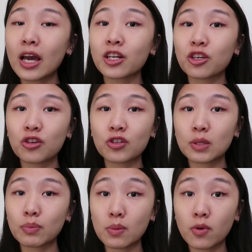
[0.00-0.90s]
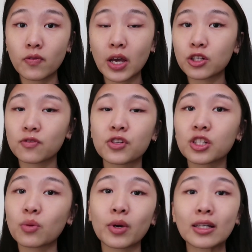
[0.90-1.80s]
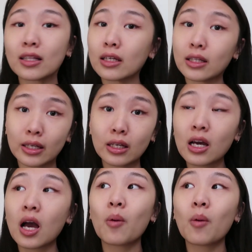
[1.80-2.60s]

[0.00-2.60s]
and accusing people of Asian fishing when clearly